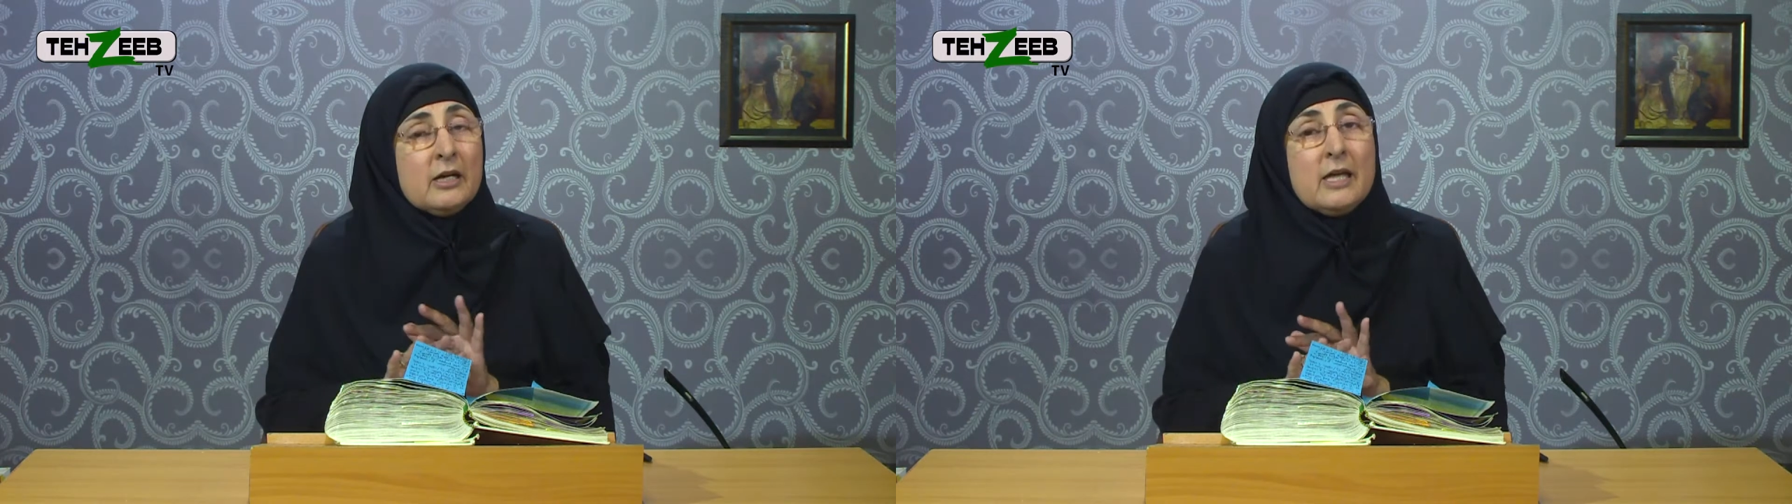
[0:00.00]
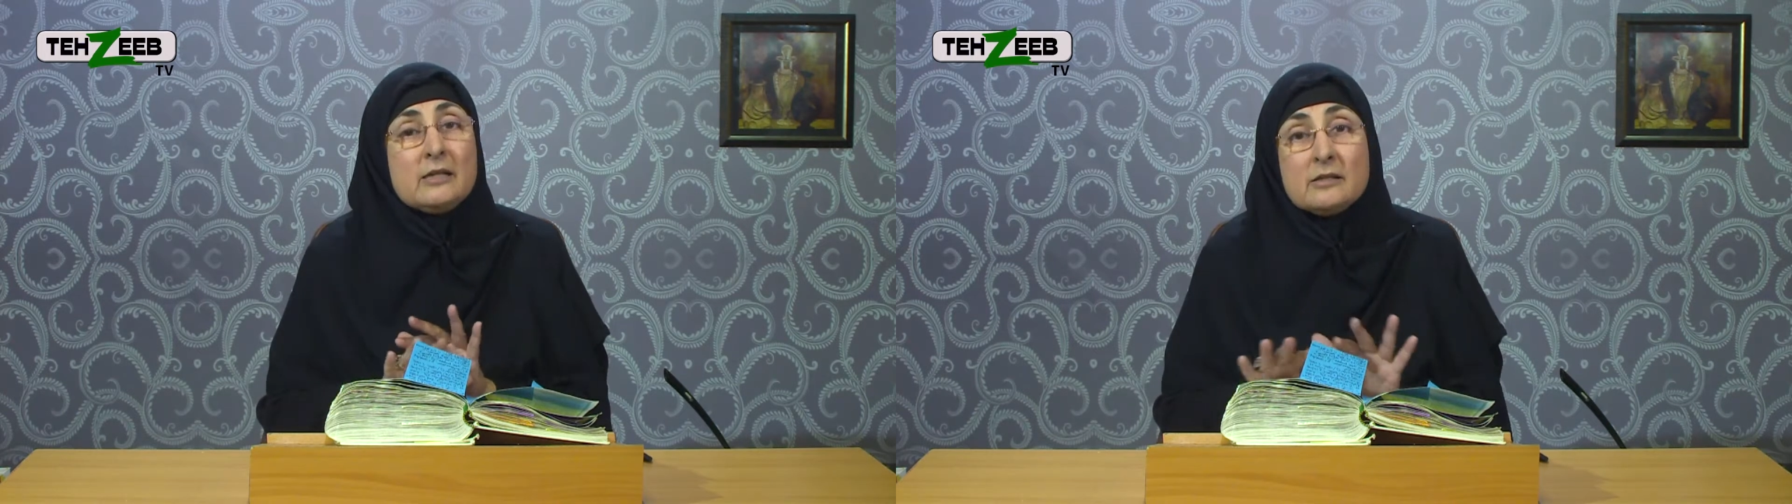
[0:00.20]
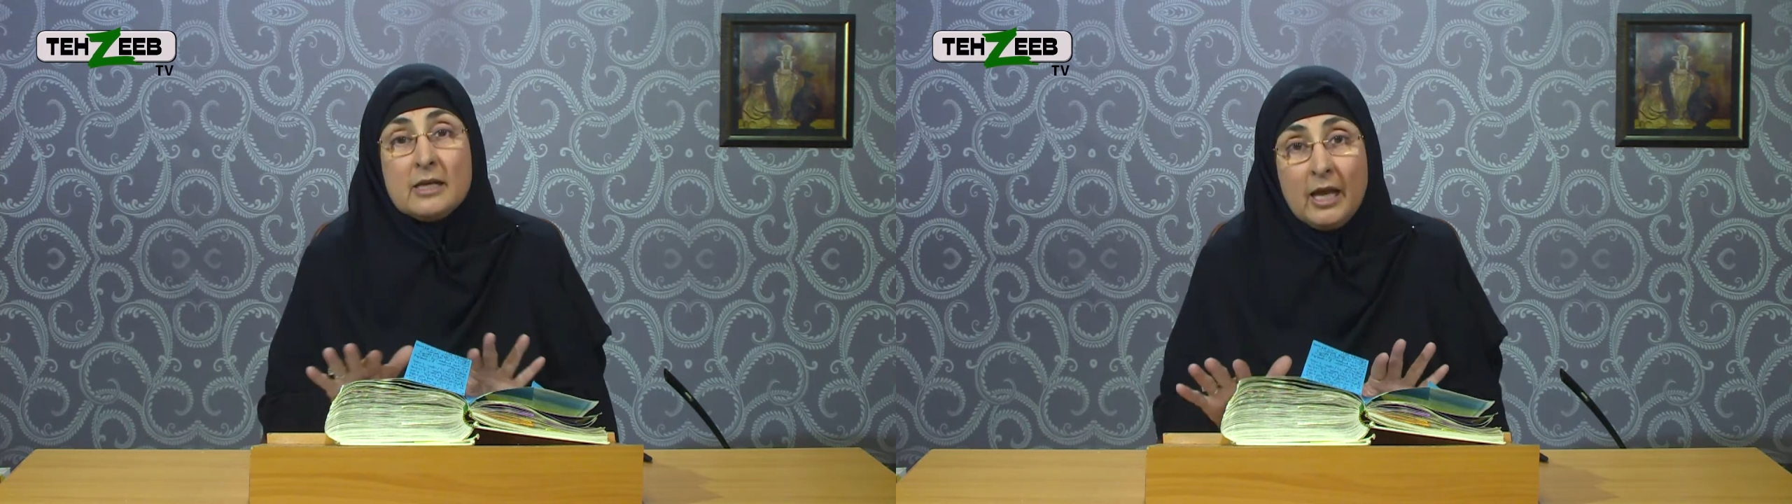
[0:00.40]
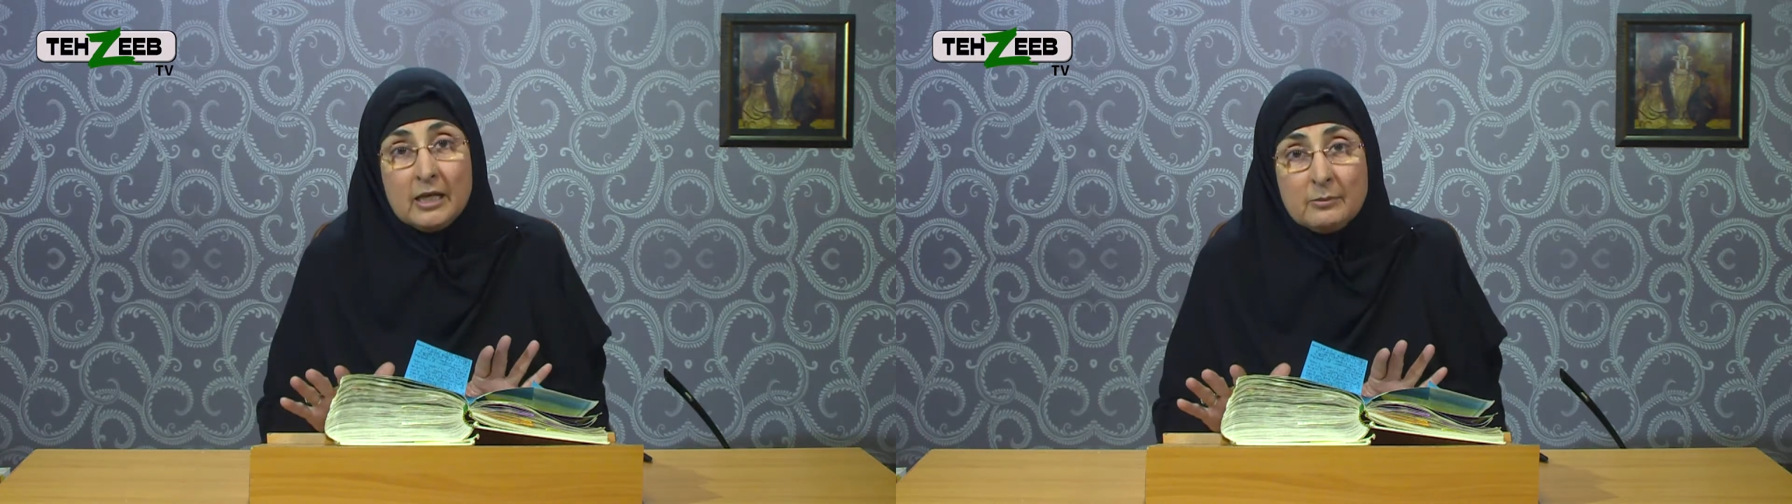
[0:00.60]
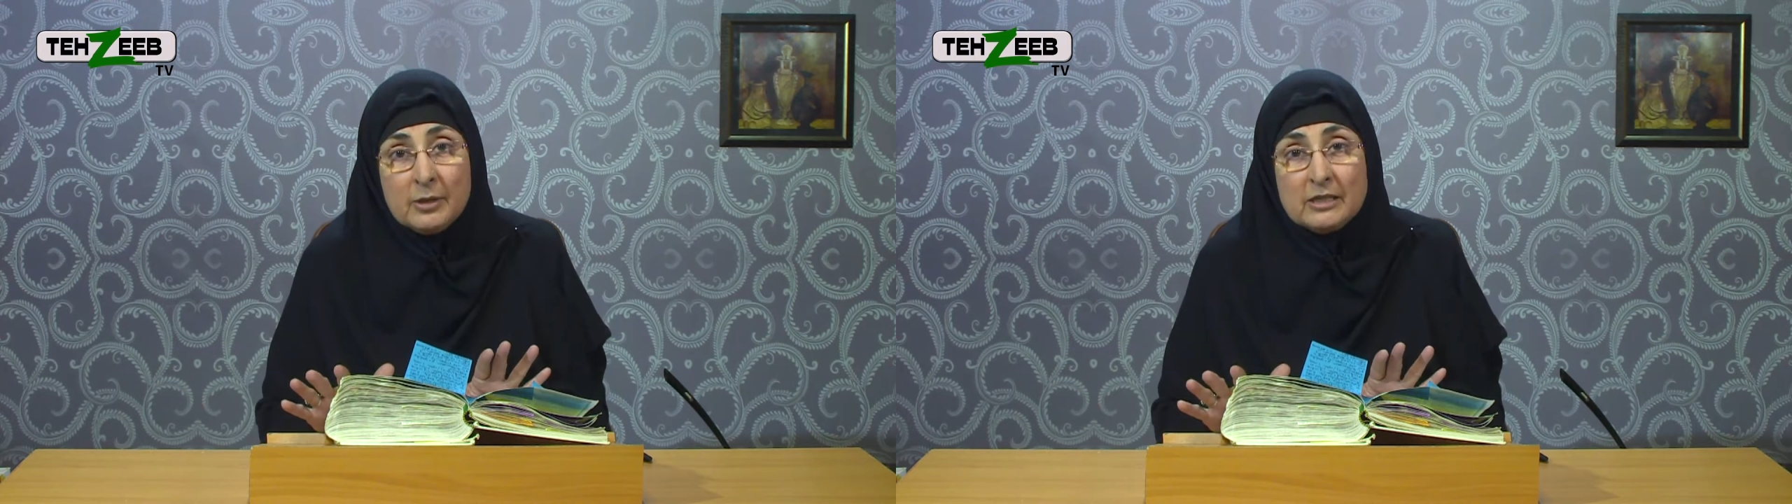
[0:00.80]
against
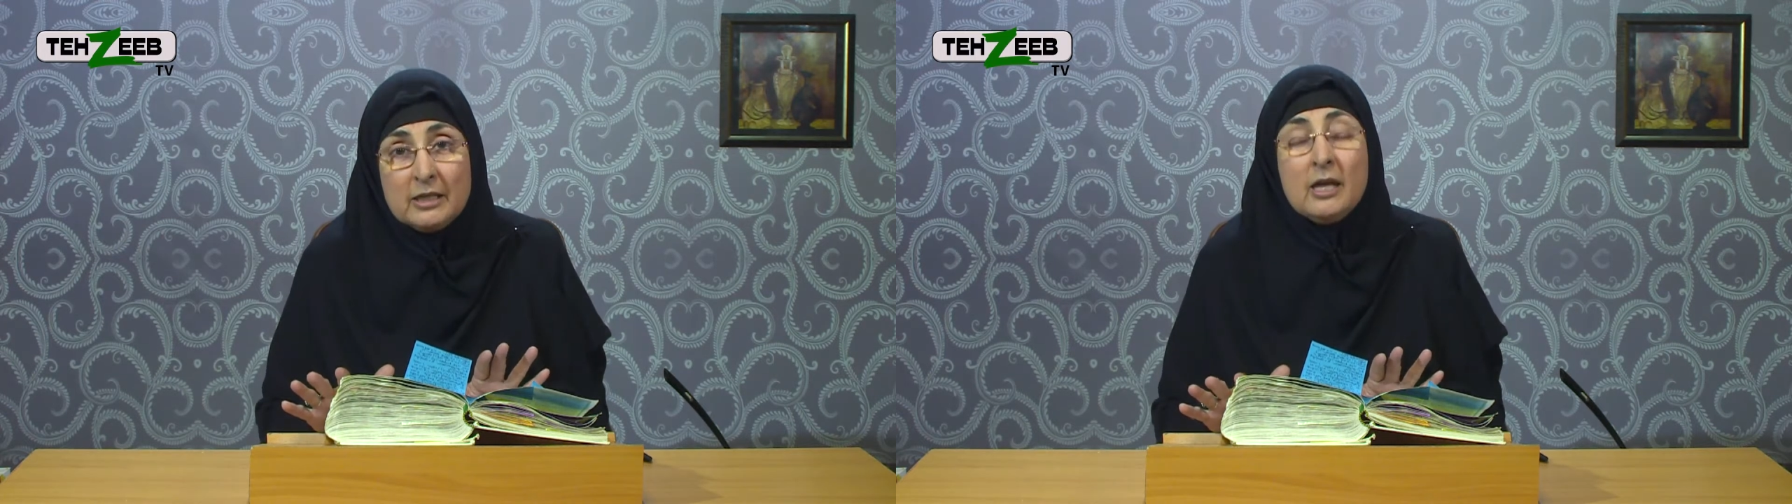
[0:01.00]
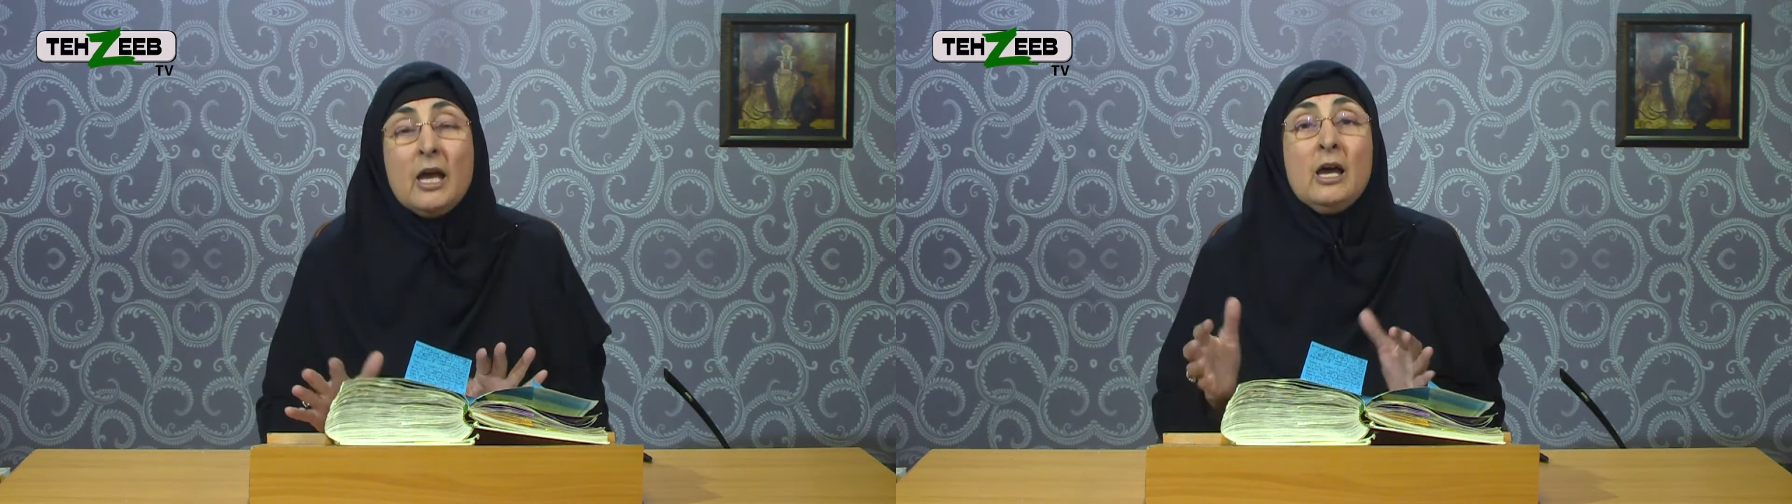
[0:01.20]
anybody.